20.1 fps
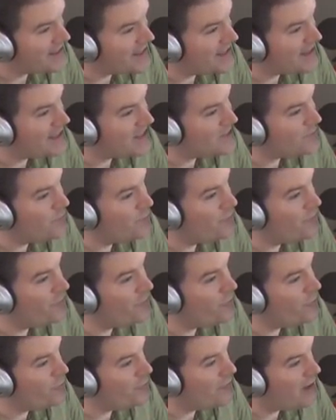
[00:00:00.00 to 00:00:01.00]
is that this
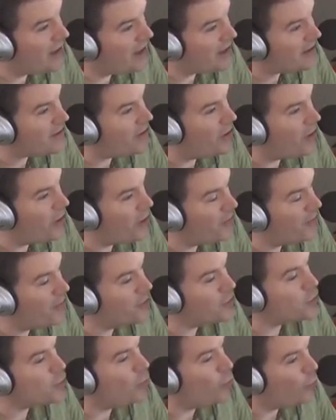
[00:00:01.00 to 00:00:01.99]
movie would make
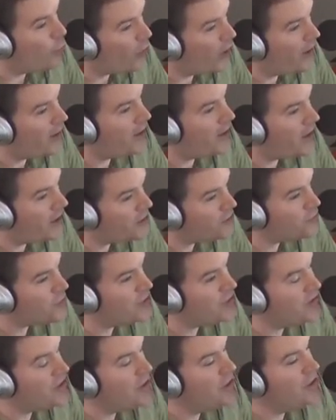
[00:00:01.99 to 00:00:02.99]
almost
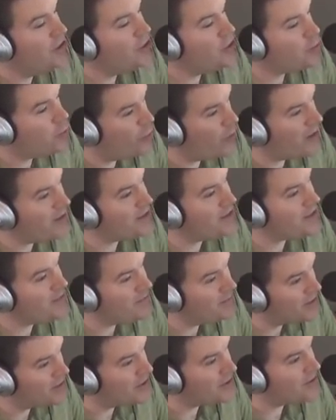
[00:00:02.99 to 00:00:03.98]

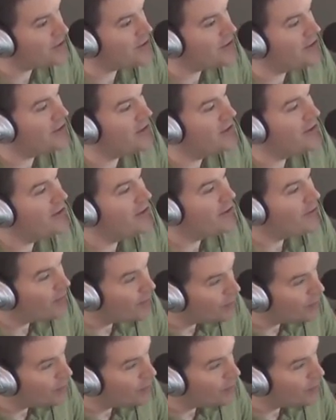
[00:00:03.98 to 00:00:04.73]
120 million